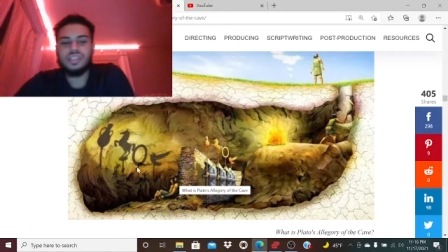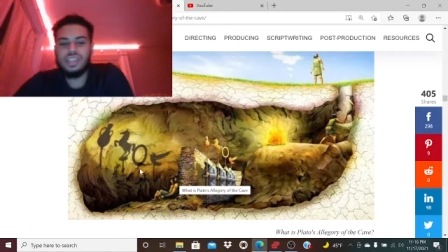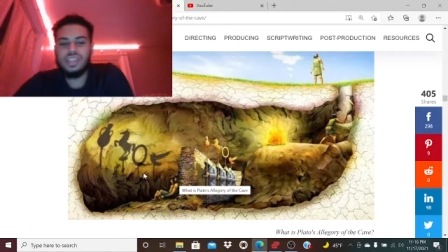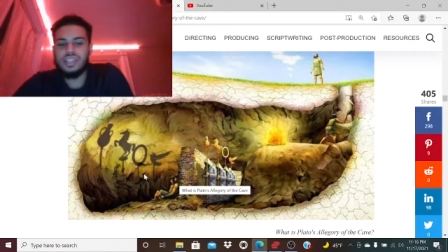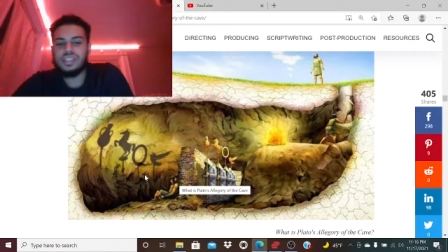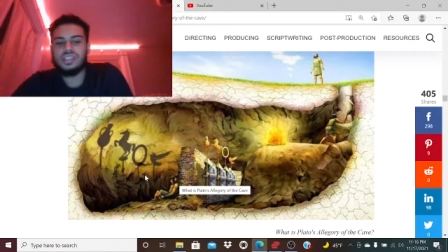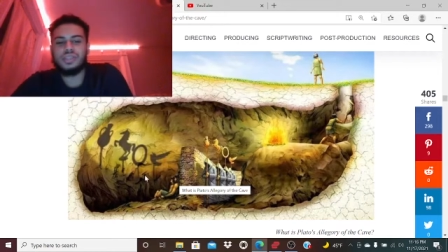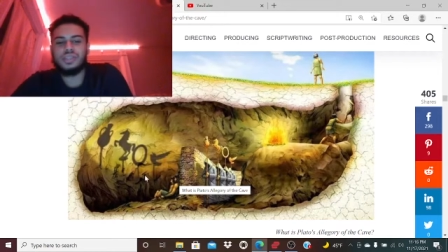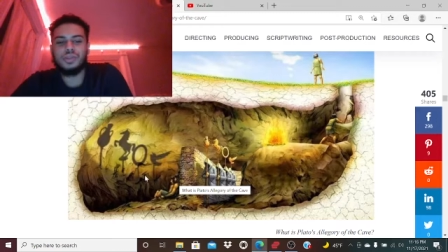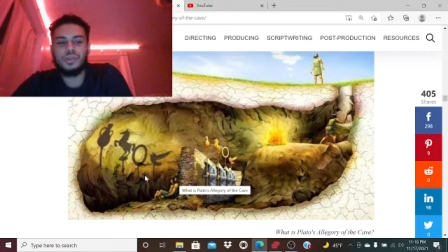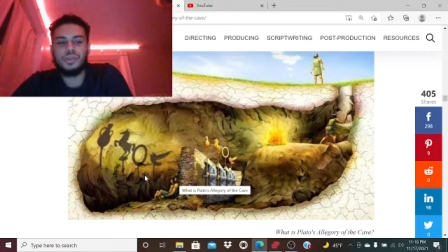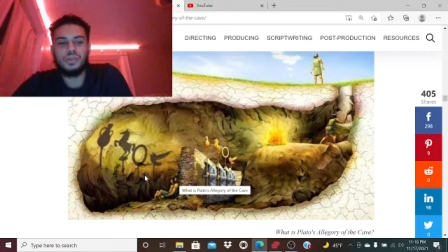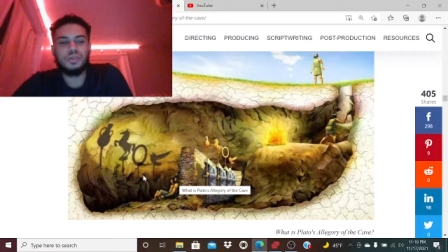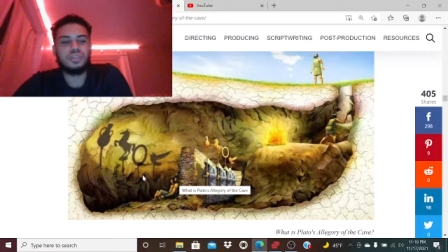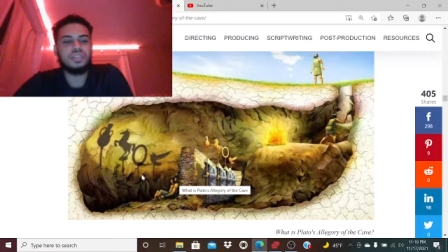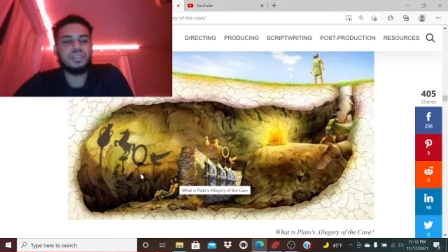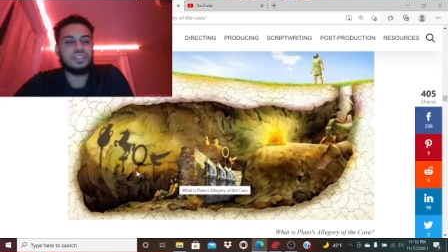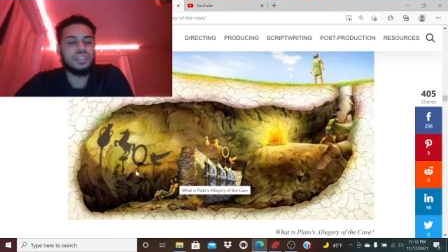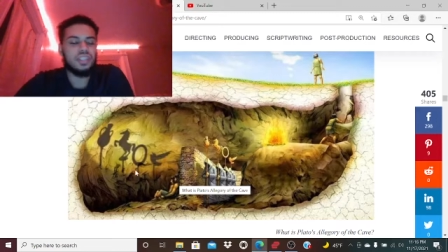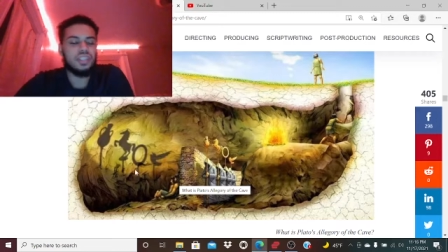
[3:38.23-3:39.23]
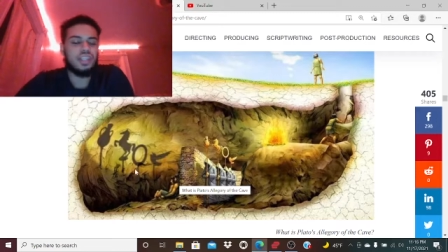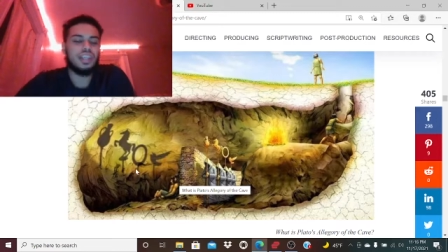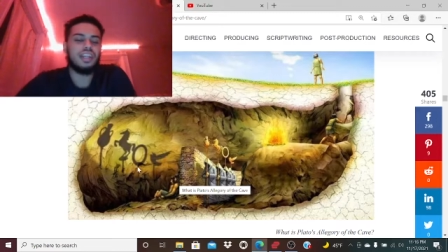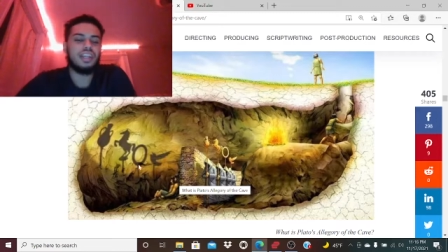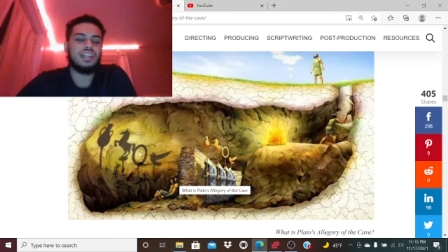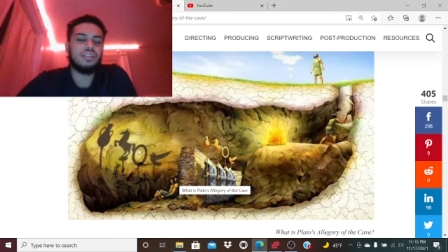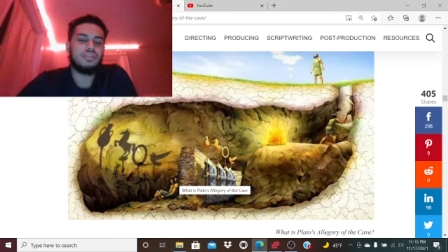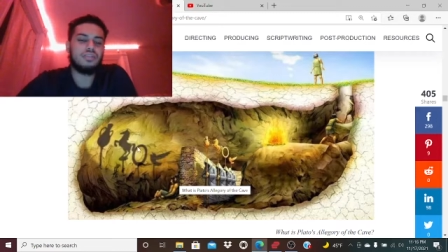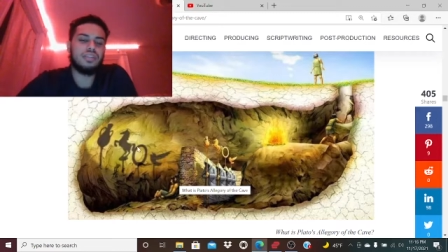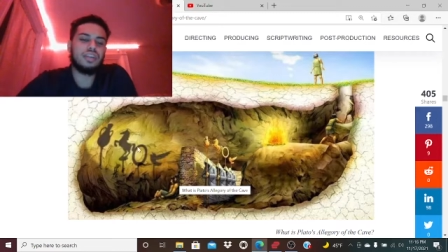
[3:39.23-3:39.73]
Yes, the horse
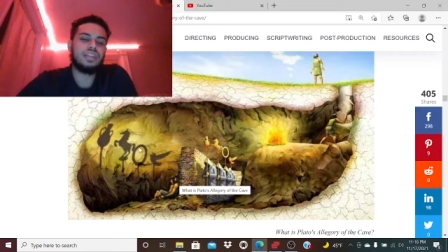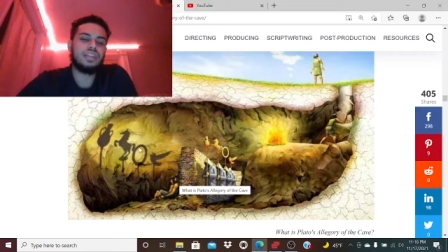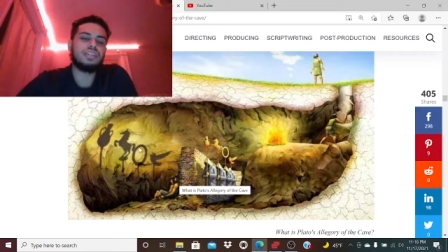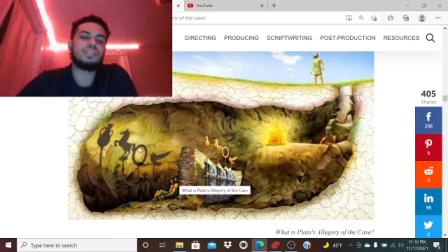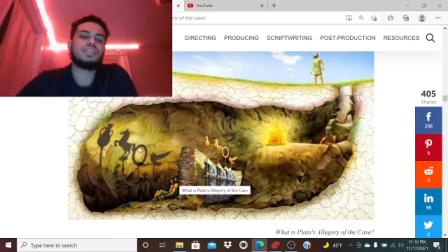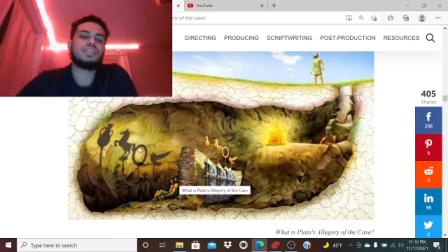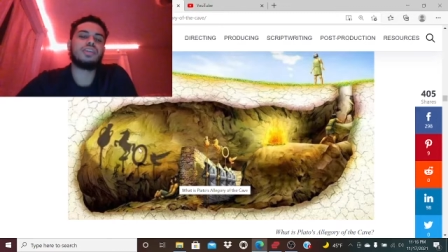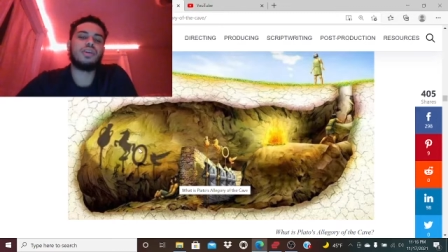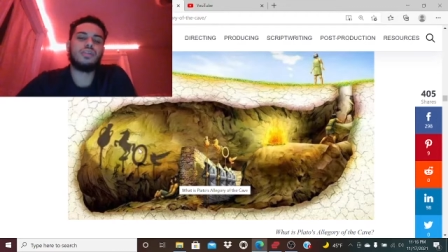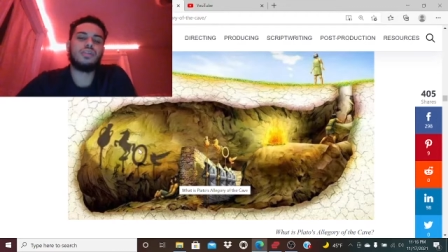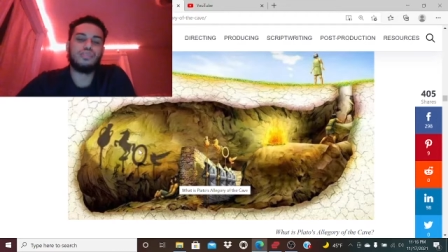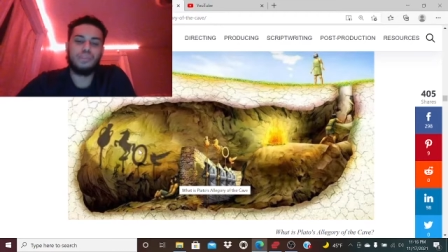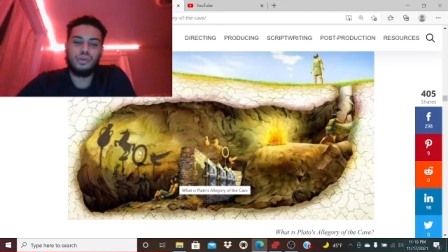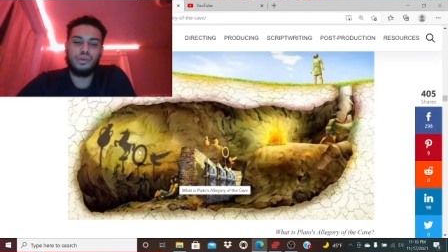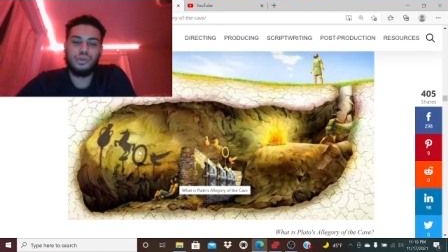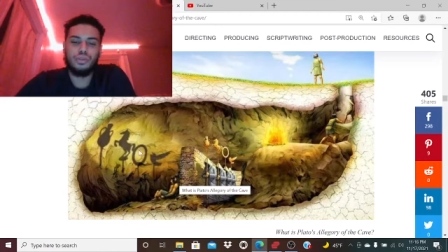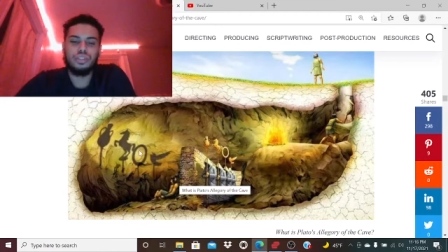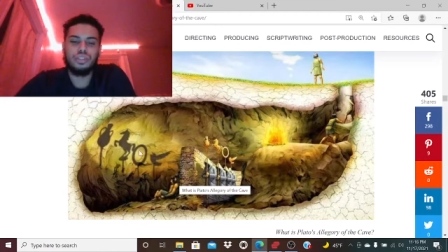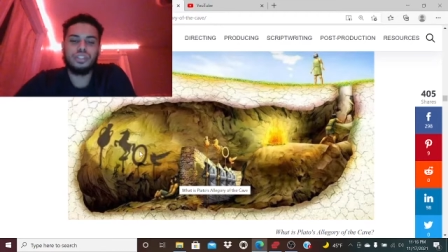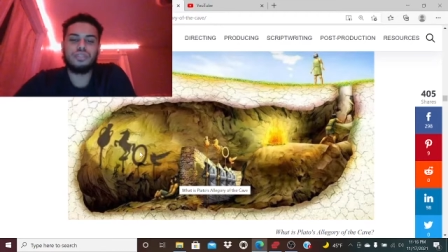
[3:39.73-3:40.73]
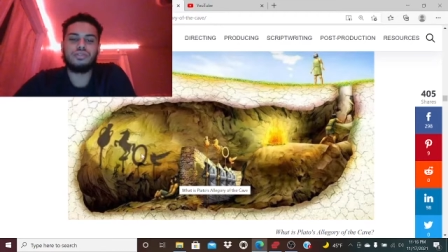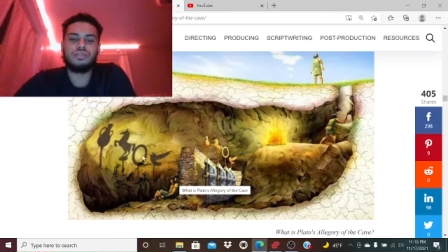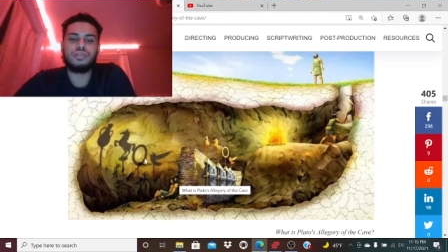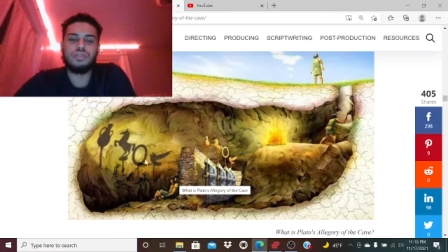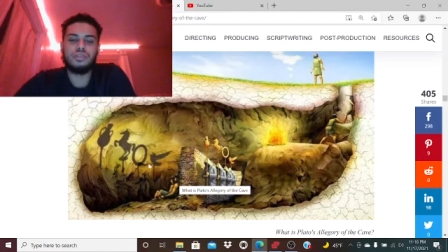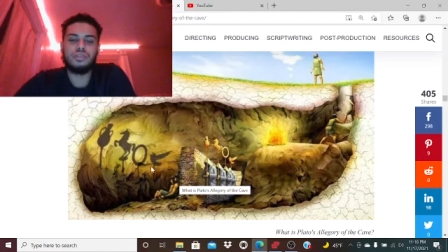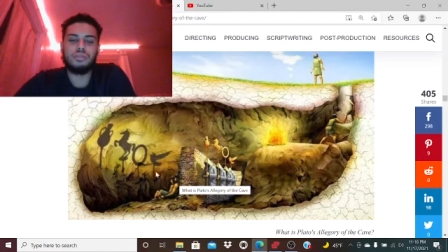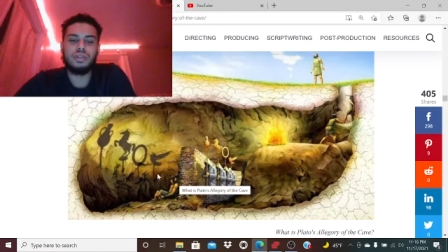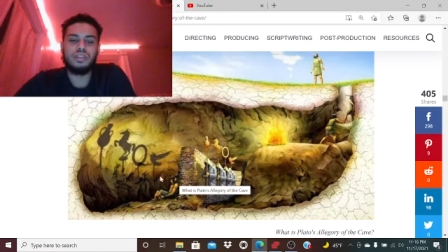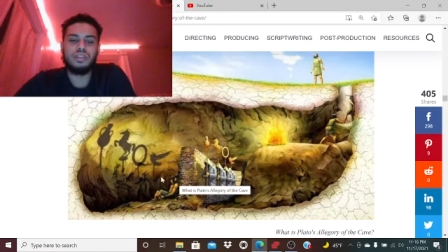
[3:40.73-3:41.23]
and the vase? Of course I've
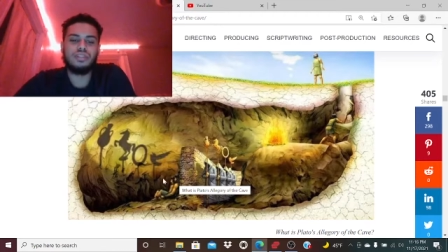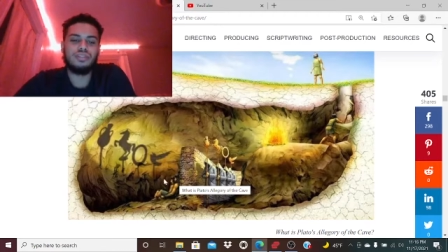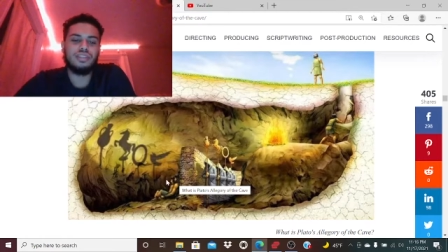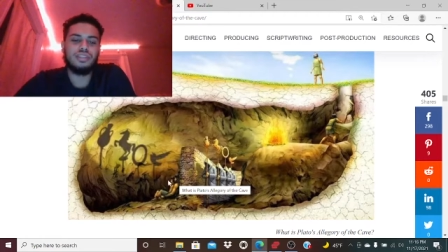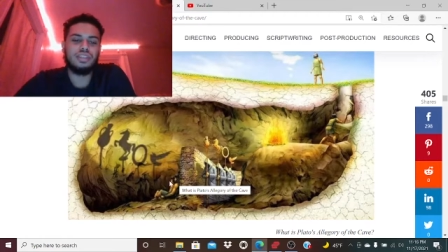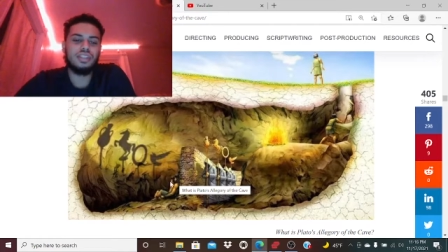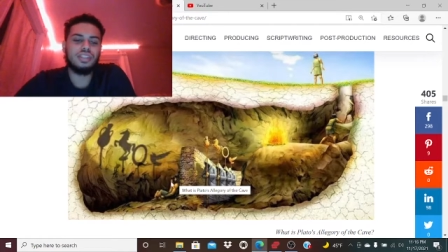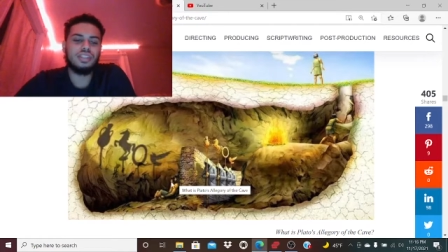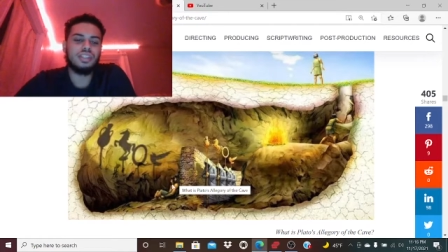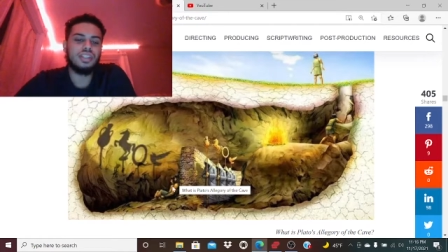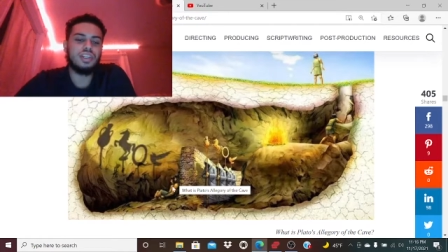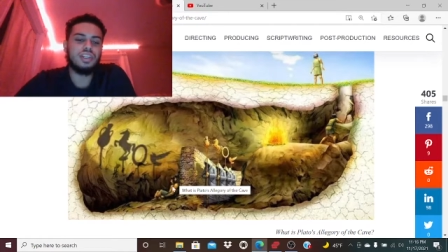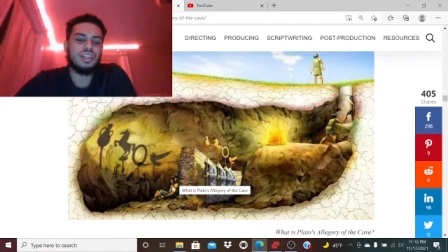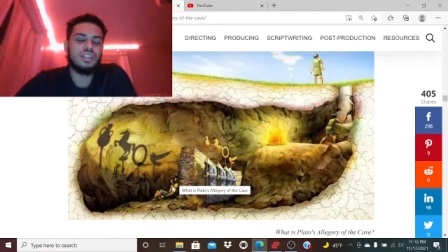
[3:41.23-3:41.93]
heard about the vase.